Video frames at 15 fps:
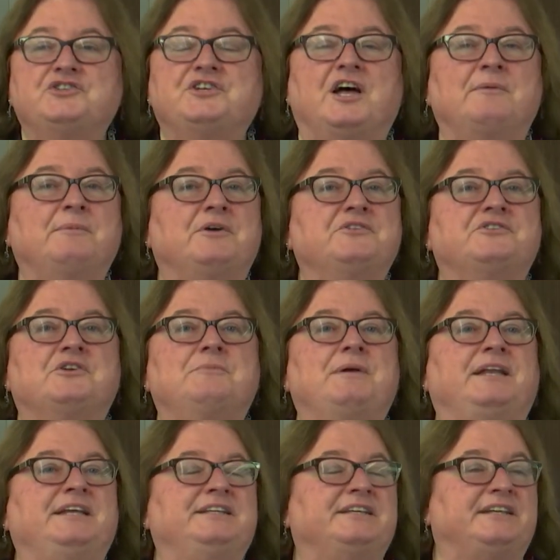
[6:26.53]
almost too
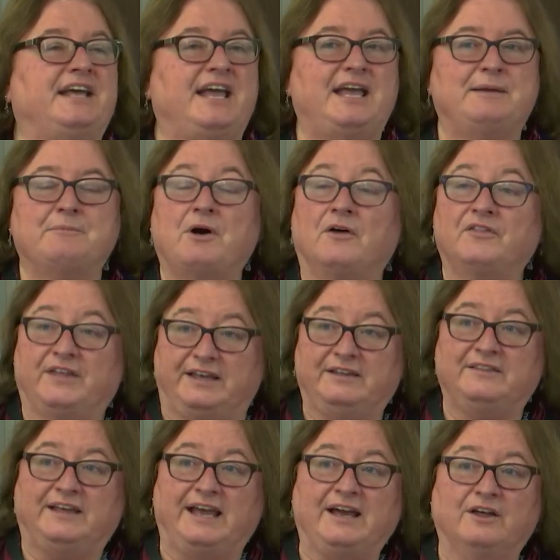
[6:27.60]
many to name, all
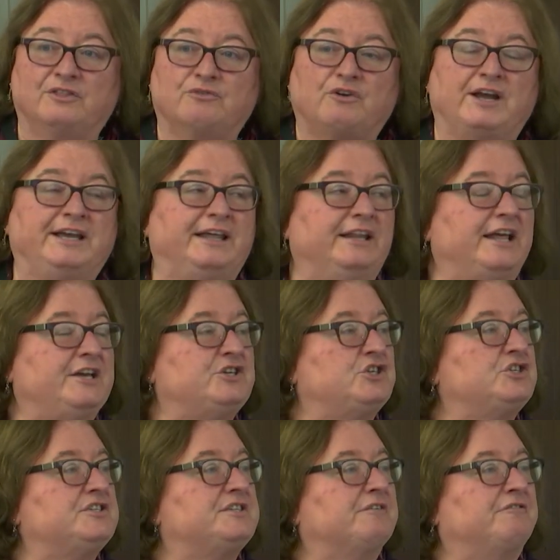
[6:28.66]
the health
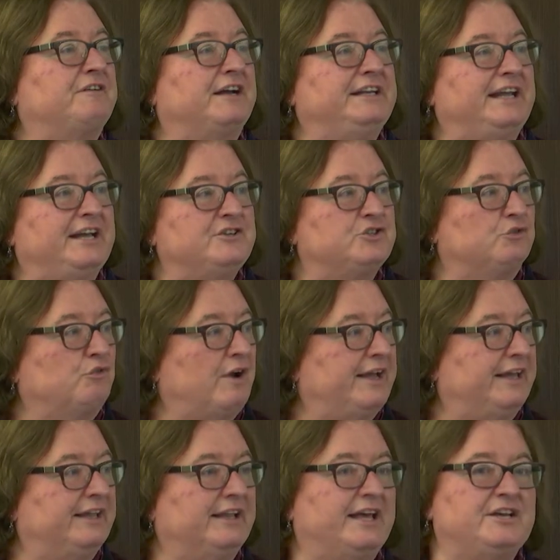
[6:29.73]
regulations, the financial
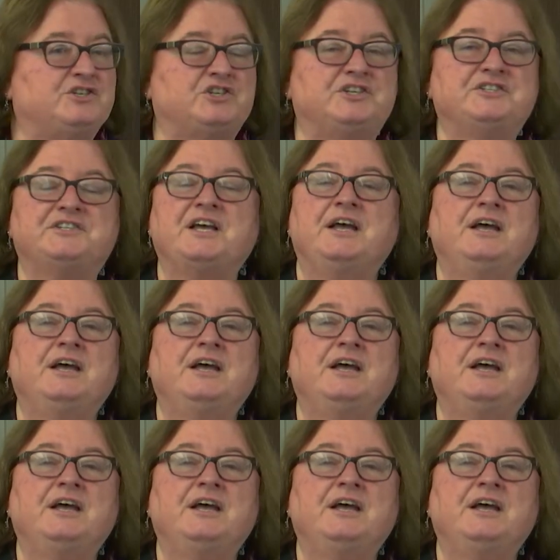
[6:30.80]
regulations.